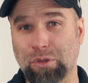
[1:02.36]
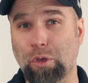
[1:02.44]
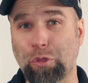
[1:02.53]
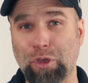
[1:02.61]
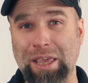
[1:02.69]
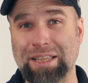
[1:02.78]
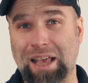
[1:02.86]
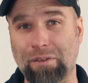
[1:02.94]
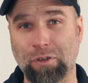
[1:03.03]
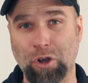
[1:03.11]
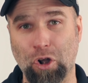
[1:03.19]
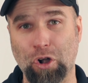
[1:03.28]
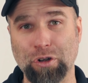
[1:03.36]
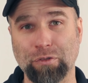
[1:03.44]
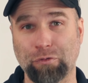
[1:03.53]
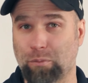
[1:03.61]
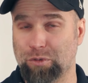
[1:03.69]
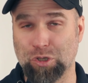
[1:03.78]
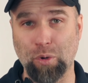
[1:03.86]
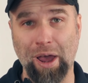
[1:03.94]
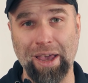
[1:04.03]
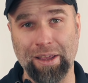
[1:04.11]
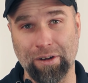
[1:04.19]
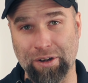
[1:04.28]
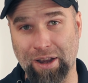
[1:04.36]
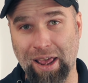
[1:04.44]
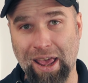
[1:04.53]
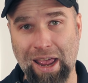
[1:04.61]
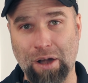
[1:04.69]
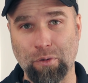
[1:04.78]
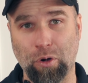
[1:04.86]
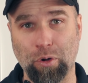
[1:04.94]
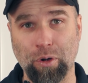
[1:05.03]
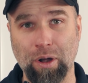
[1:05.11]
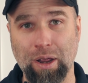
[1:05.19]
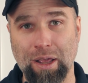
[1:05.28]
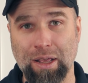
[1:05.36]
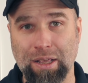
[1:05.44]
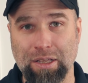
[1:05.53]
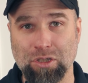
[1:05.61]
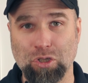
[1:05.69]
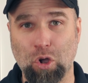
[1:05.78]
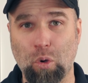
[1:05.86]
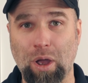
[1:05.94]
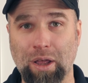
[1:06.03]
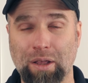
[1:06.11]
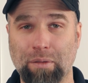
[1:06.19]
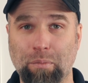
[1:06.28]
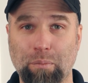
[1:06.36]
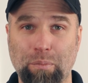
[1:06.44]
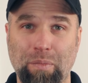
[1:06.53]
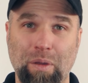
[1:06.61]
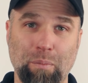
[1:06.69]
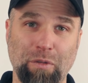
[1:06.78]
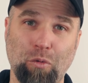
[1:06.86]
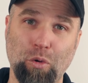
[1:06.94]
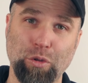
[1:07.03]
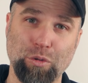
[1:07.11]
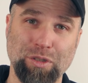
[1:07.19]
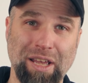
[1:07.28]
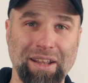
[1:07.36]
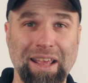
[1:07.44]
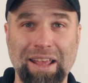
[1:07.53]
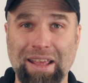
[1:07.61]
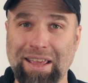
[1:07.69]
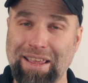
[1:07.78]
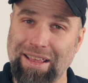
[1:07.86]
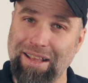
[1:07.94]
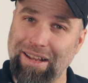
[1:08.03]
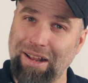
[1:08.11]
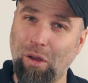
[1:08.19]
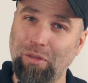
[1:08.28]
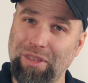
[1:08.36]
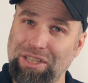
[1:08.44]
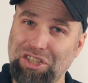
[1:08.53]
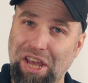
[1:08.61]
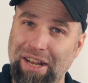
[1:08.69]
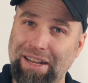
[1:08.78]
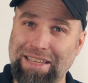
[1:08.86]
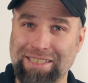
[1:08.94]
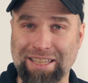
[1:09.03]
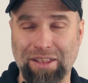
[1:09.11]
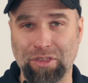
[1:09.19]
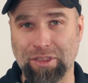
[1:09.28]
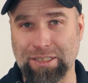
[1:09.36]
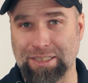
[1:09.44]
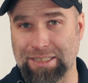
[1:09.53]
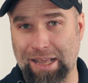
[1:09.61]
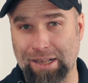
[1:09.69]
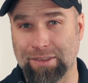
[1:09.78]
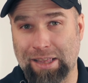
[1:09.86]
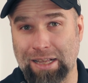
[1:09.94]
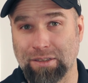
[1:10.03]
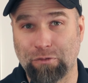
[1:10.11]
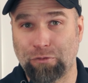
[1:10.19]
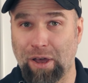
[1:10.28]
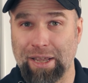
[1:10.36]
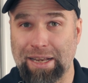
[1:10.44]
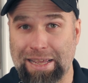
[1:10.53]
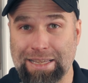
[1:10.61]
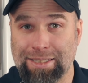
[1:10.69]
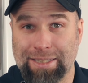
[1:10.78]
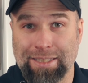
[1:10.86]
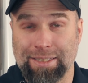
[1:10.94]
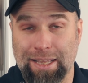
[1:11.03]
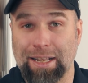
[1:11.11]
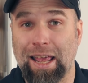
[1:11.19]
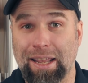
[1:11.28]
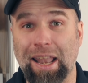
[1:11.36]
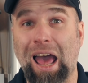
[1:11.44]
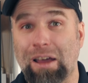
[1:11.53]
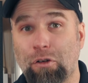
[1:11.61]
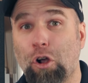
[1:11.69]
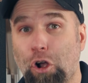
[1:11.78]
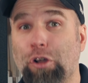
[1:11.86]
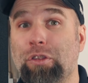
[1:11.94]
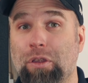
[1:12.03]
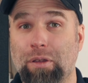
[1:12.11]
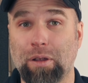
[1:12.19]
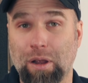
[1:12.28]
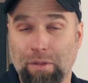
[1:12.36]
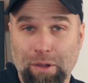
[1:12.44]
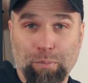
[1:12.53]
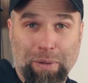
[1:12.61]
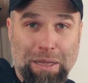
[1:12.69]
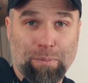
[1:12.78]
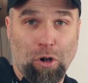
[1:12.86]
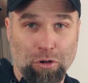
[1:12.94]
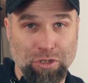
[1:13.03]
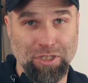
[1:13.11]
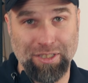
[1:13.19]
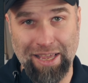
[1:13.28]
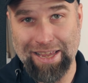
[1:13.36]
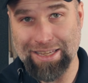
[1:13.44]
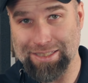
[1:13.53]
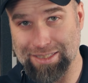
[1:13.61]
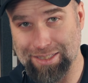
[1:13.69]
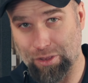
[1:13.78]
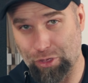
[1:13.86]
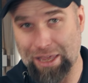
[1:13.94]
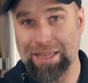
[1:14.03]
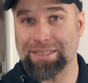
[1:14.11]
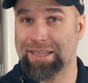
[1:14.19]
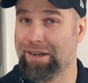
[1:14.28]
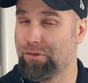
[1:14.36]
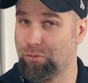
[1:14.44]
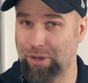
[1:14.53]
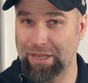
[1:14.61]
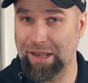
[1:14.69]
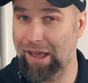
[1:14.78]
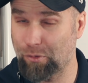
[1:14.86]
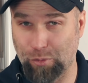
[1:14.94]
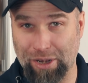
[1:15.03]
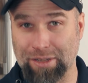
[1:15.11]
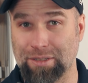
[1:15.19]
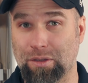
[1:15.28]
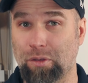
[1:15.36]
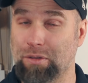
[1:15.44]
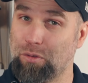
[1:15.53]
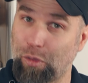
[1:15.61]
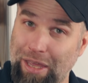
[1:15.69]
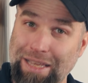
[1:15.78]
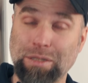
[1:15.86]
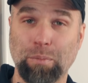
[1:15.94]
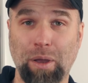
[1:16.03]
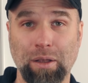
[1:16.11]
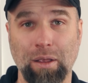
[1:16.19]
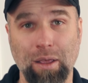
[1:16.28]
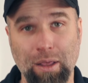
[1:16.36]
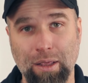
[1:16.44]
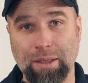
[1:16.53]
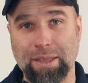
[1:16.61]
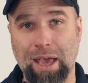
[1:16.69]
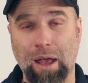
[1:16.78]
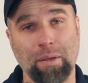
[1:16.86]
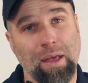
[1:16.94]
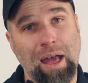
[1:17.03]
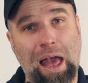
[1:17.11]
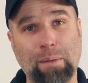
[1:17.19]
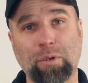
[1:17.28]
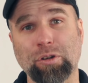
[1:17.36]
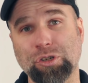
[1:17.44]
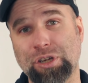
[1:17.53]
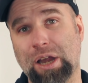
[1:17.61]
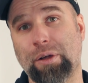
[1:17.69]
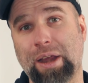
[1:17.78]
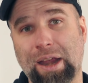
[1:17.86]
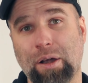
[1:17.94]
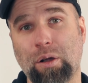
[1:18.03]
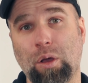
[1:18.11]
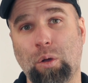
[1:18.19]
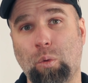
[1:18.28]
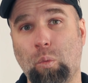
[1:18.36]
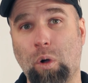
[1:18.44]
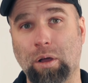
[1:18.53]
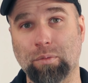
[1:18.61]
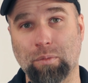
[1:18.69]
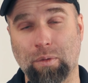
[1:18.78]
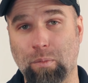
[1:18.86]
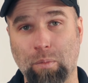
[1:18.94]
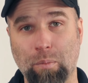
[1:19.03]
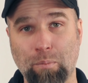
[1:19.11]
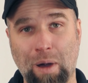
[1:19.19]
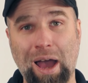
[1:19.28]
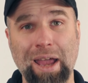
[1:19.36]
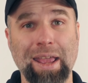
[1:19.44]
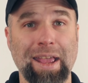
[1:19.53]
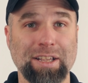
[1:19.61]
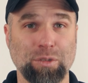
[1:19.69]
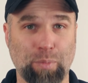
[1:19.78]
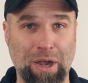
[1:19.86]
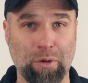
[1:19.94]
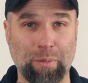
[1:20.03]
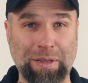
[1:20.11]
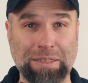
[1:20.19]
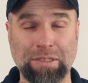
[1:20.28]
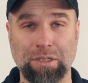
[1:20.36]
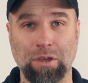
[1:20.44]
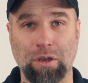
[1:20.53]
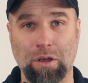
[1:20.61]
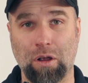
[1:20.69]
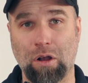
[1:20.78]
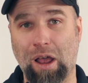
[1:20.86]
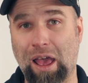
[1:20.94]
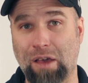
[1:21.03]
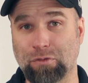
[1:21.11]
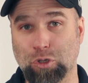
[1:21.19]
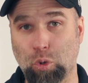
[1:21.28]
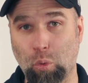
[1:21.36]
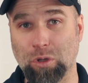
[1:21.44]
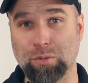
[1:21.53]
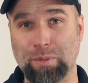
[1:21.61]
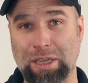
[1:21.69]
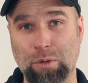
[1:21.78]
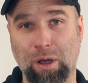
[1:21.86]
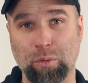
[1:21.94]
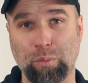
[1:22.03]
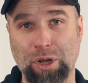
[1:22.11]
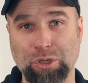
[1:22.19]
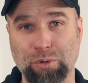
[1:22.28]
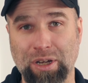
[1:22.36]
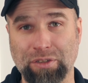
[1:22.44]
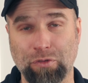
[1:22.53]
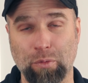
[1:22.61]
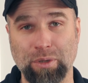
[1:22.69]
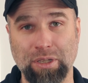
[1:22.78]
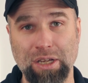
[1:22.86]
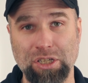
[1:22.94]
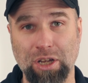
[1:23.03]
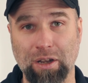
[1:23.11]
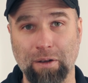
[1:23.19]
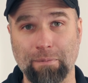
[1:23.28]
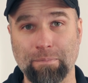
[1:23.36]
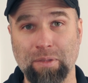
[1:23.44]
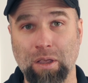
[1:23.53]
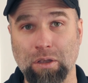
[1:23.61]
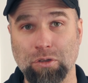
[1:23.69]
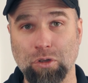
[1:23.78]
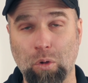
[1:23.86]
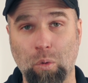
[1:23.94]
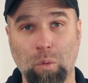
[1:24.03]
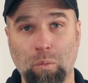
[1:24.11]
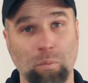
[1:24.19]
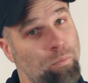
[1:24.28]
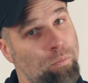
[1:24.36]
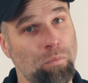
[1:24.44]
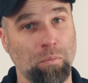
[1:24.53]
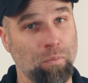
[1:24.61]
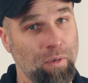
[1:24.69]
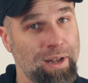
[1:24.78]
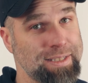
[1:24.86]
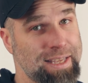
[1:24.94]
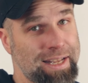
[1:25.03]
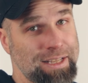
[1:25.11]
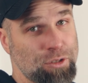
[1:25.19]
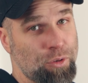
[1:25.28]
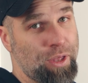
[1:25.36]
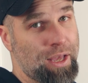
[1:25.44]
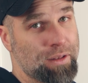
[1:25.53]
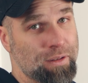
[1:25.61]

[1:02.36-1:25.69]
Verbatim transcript: the things I've learned from trial and error. So before you said, on this channel he said that, that fine, he says that, and I've heard that people are saying things and re I read things, but yeah, I'm gonna share here what my experiments have taught me about pressurized fermentation. So let's get into that.